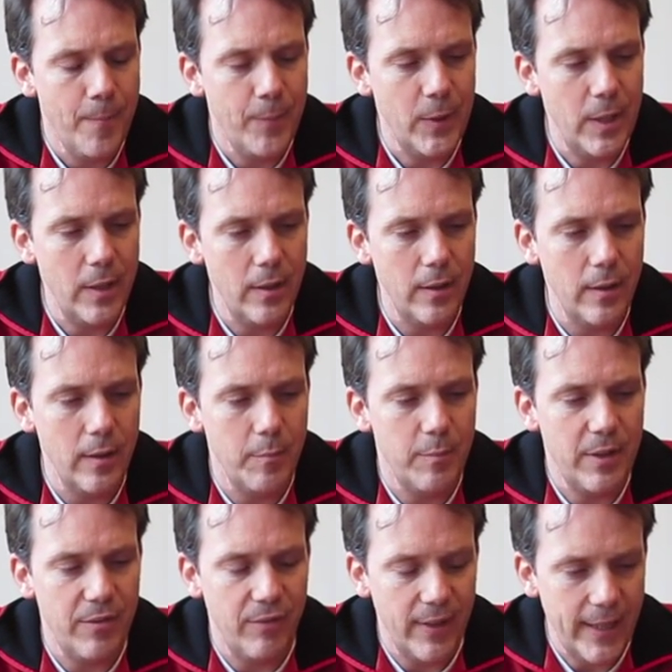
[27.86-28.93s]
The
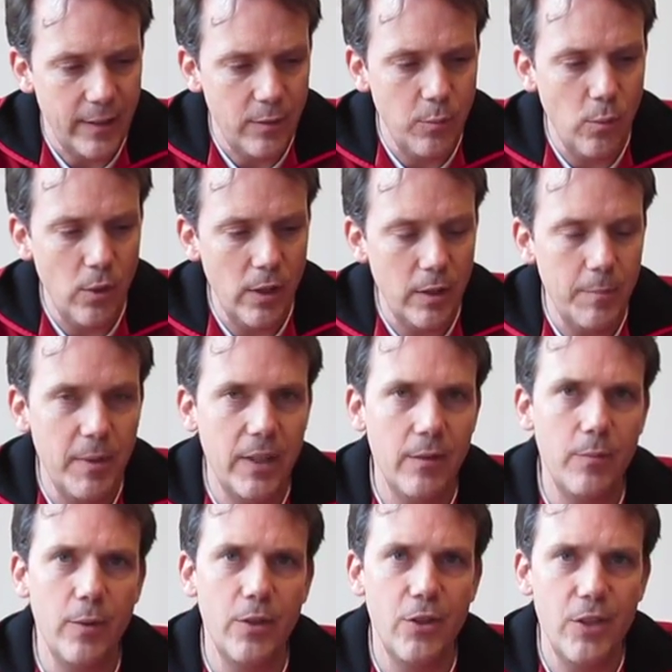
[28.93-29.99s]
B flat worked, but
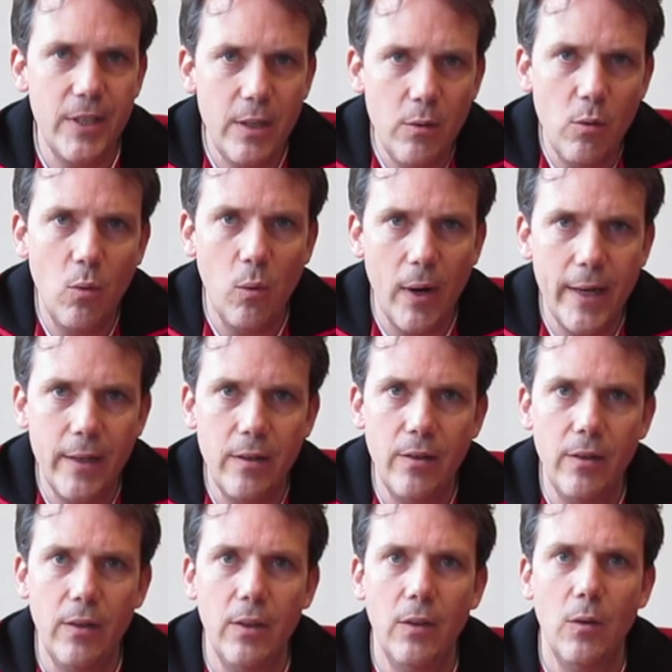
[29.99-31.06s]
it was still quite
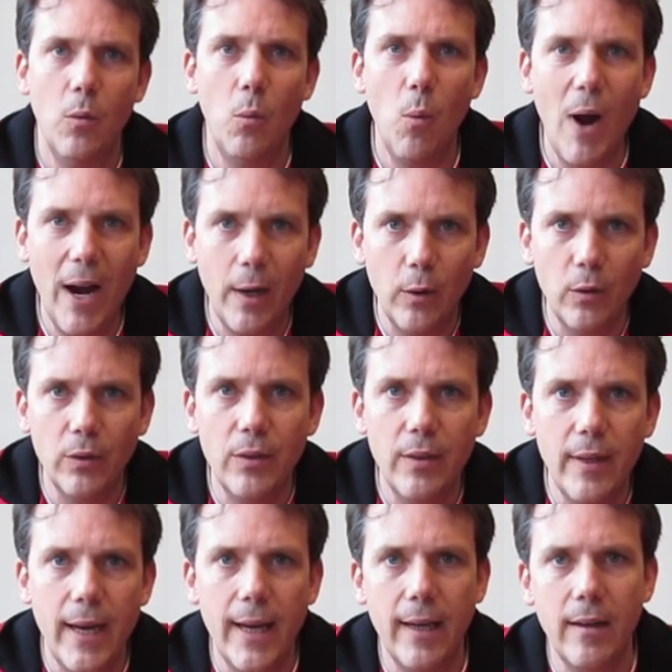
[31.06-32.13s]
wild
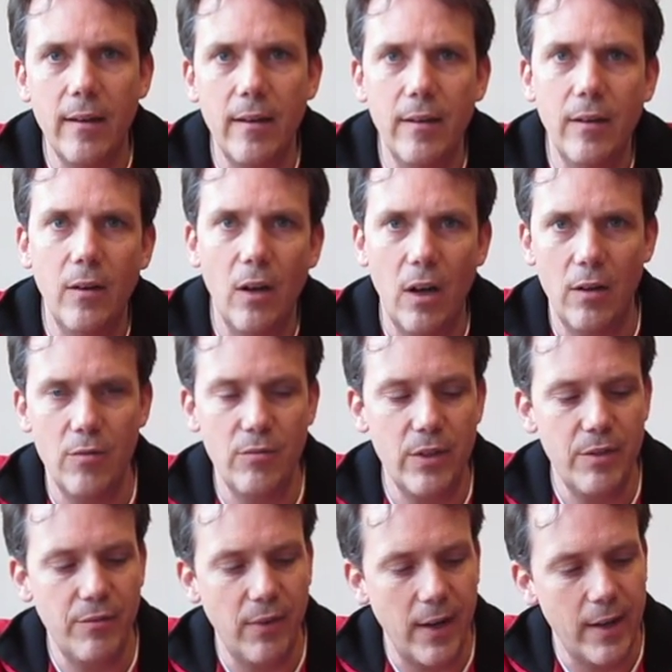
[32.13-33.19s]
and
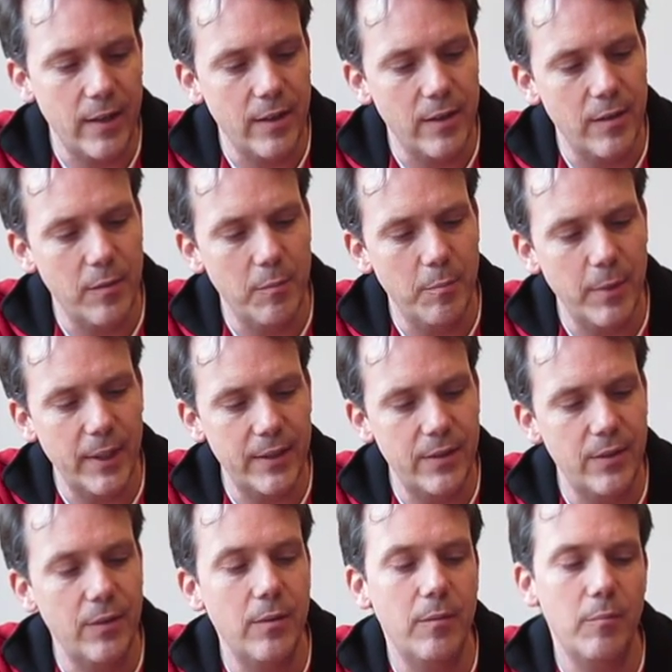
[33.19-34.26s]
unrefined. But
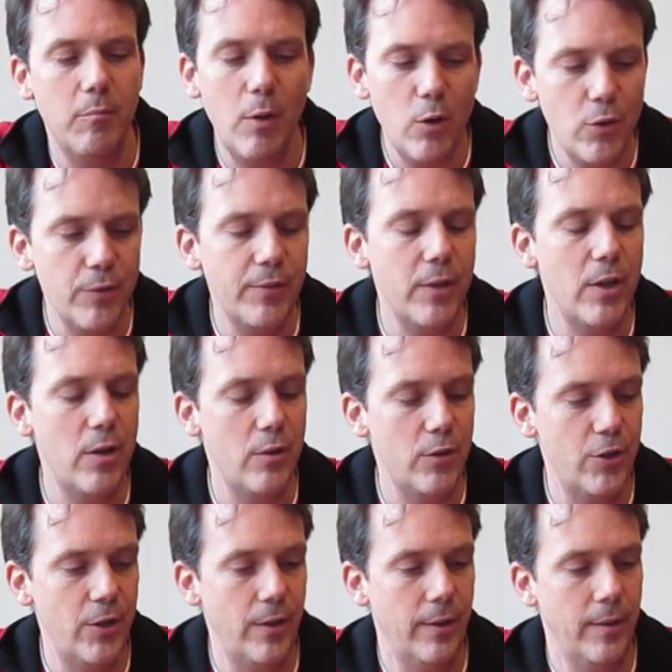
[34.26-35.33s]
most of the
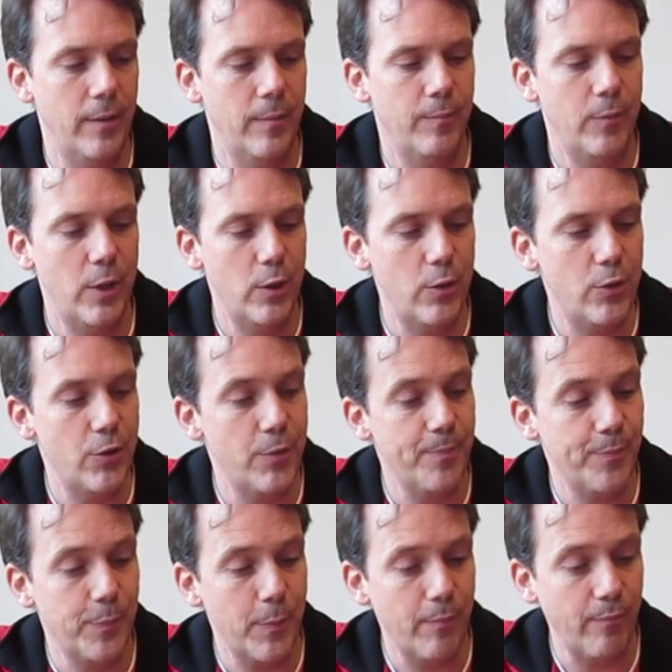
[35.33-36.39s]
notes
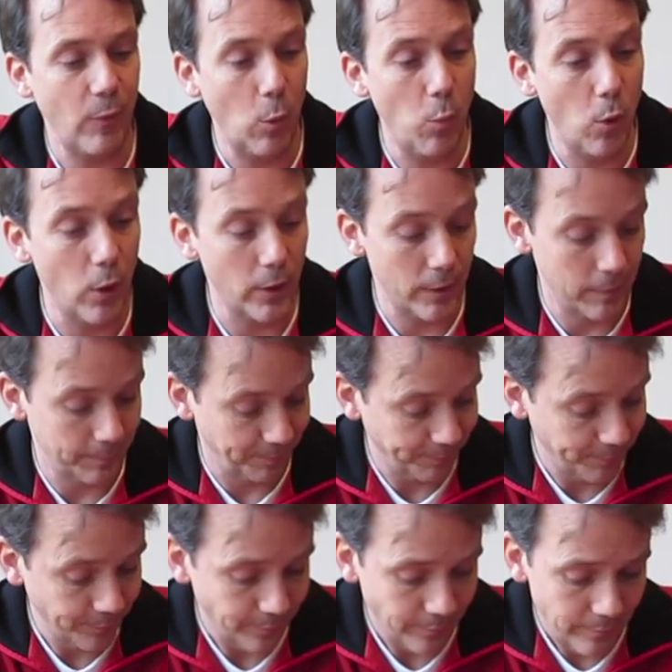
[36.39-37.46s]
worked.
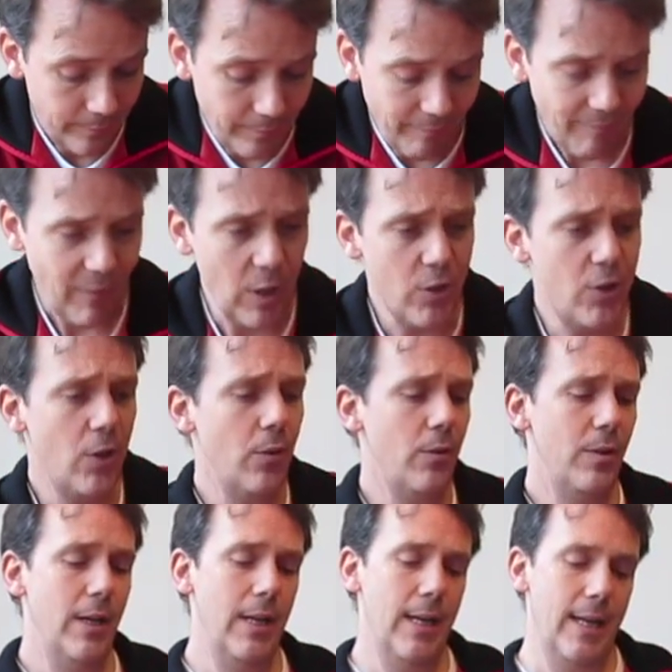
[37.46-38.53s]
So
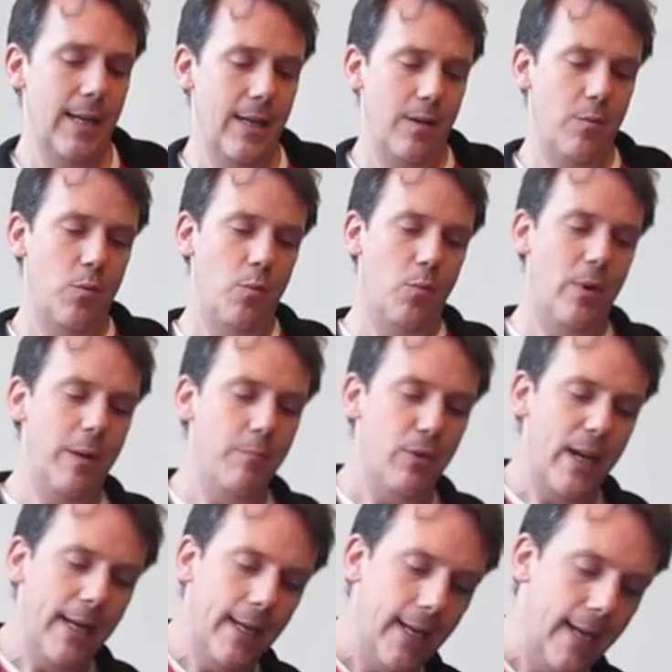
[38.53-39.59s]
when
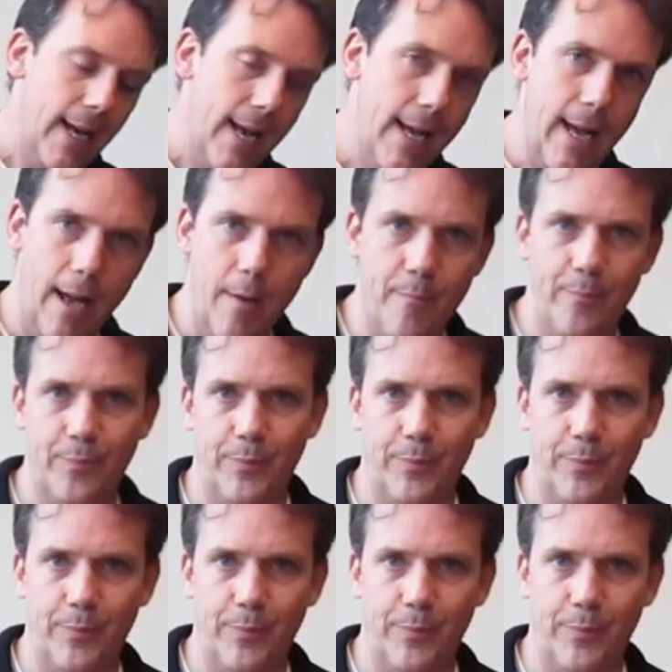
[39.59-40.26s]
breaking in